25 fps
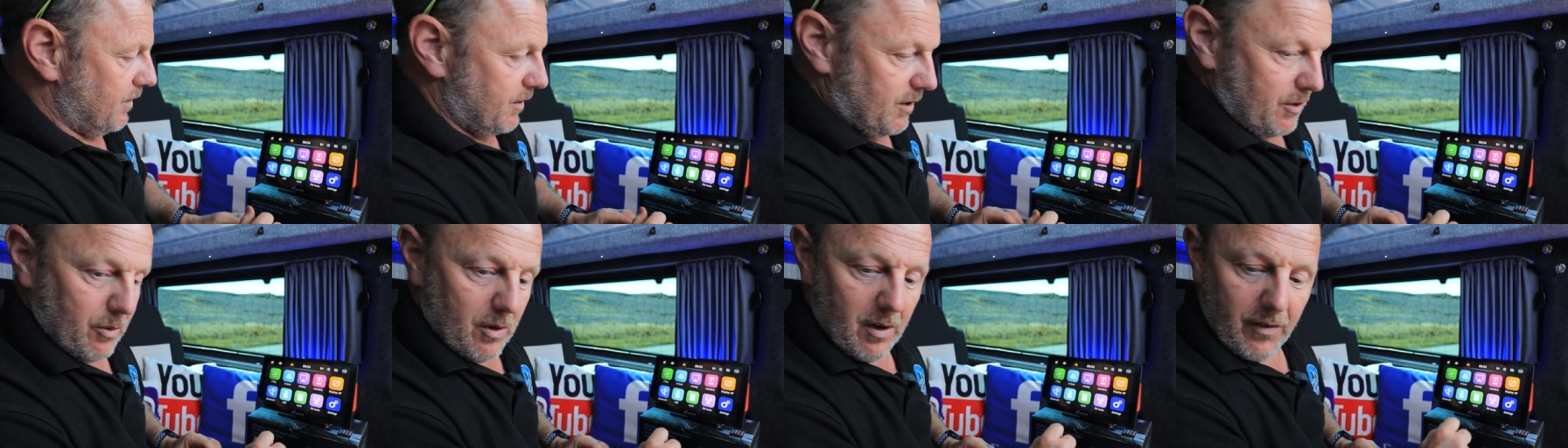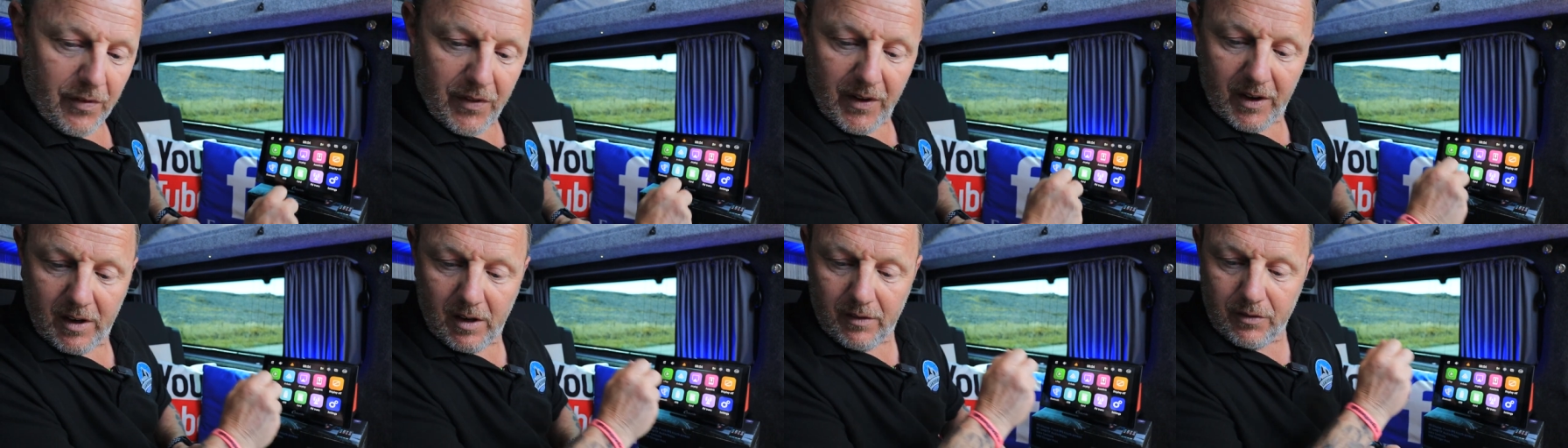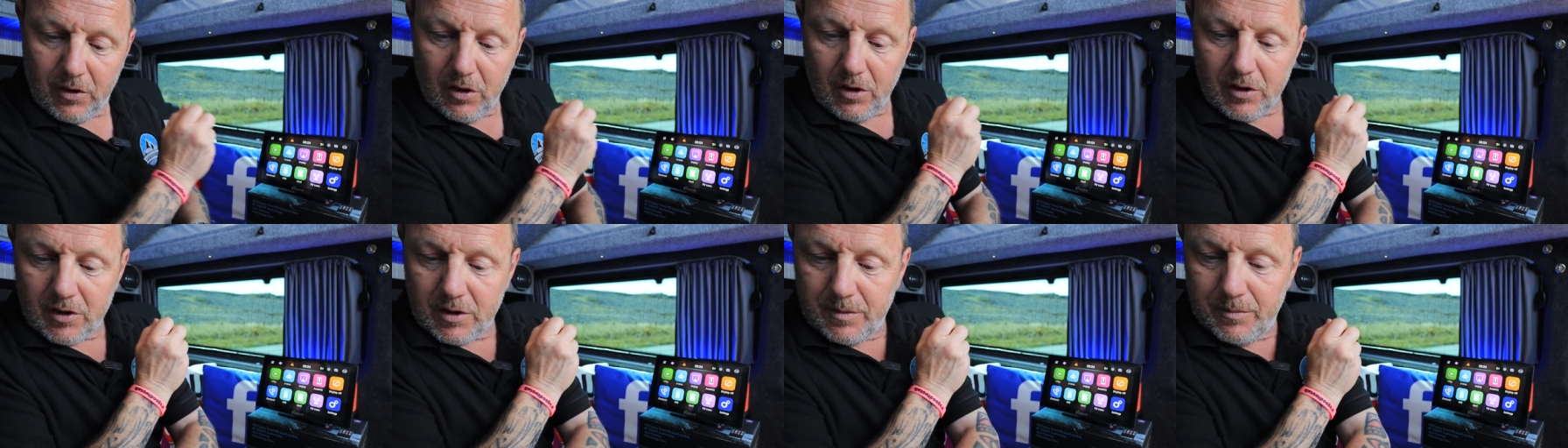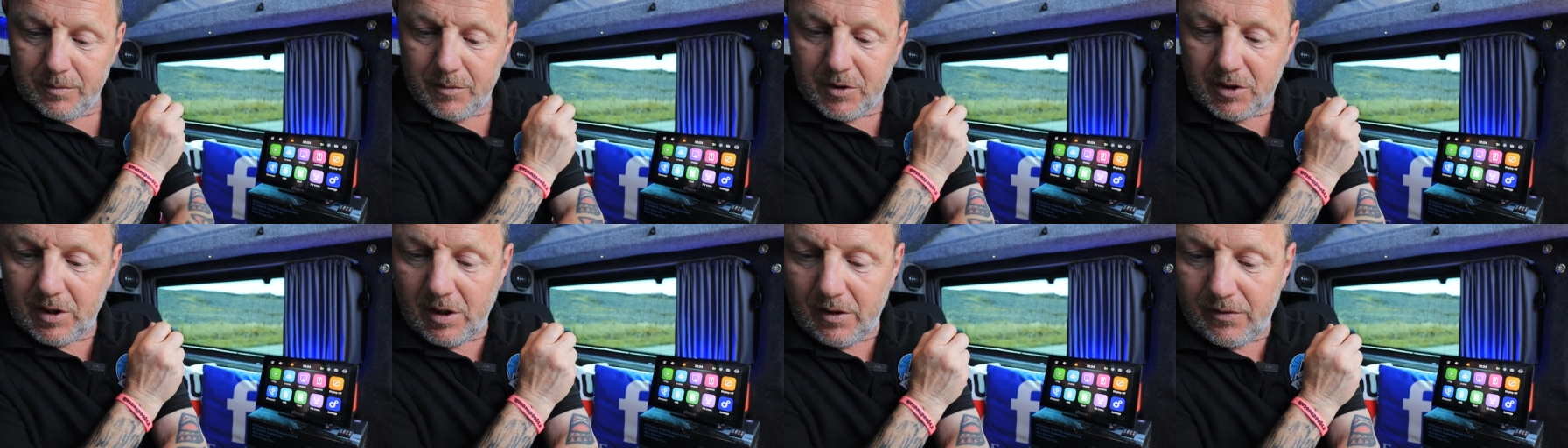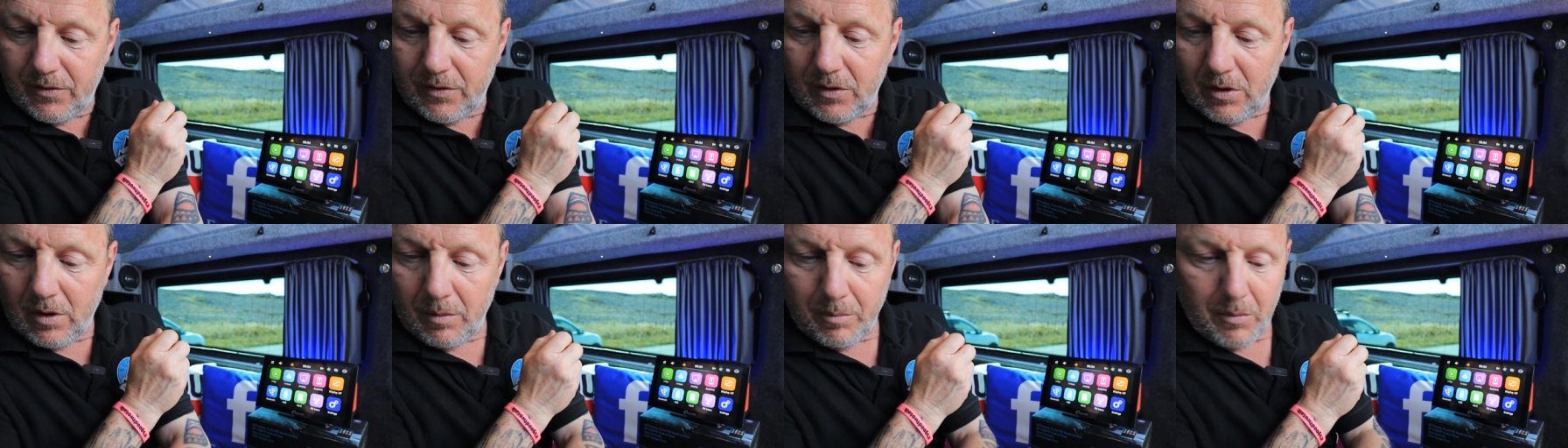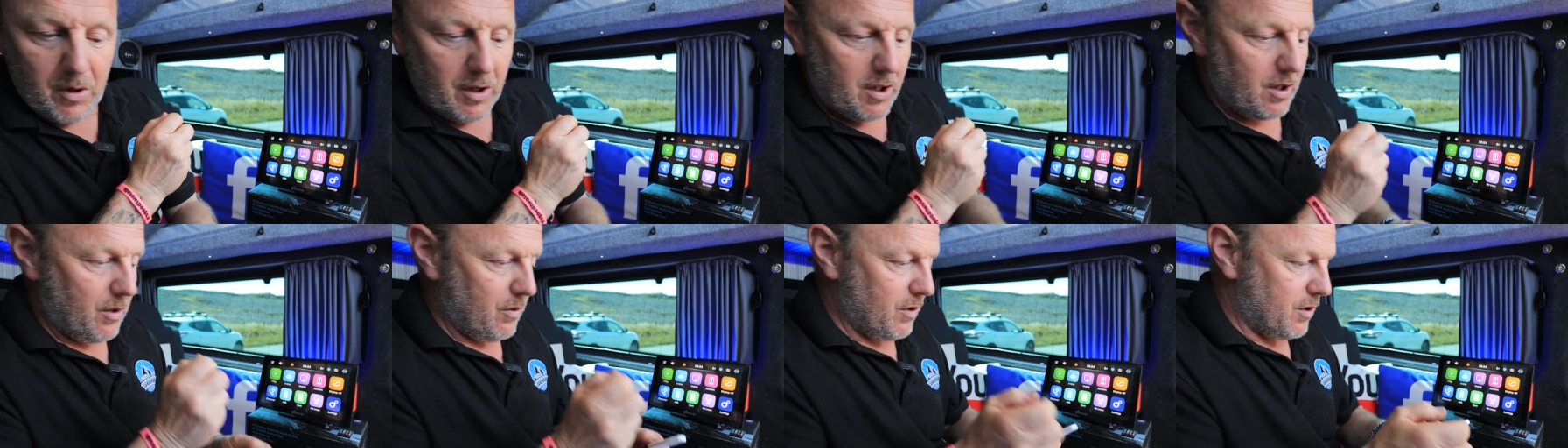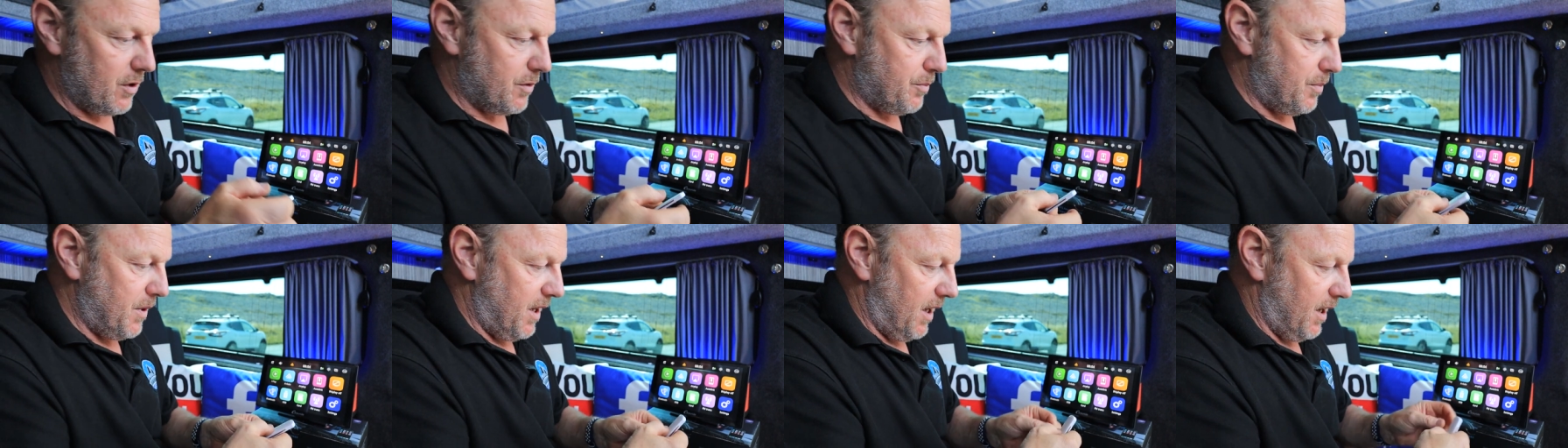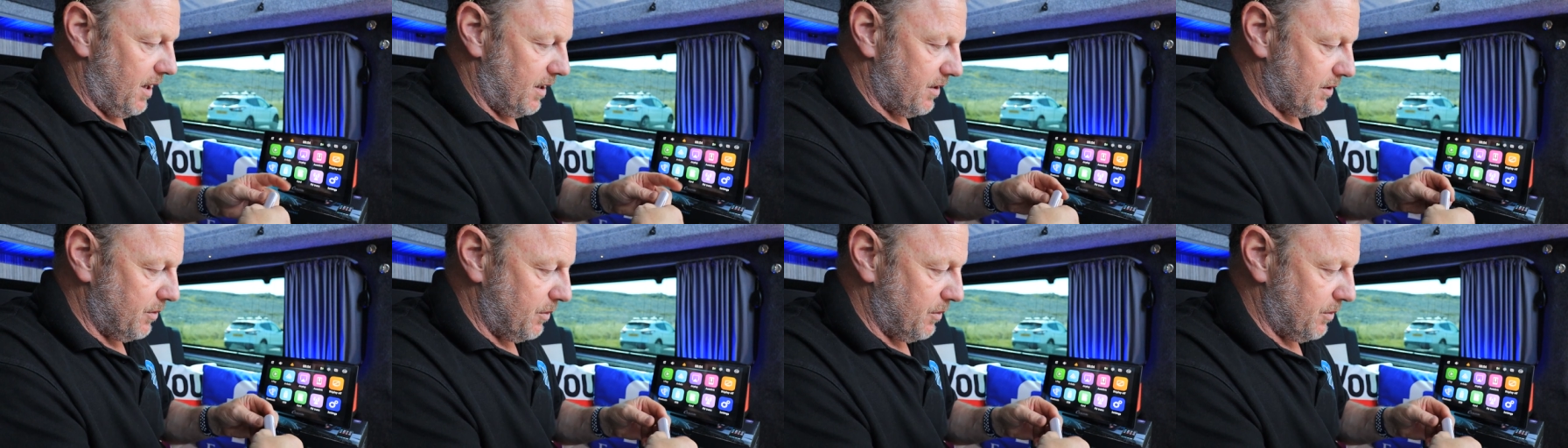So I think I've got some stuff on my USB,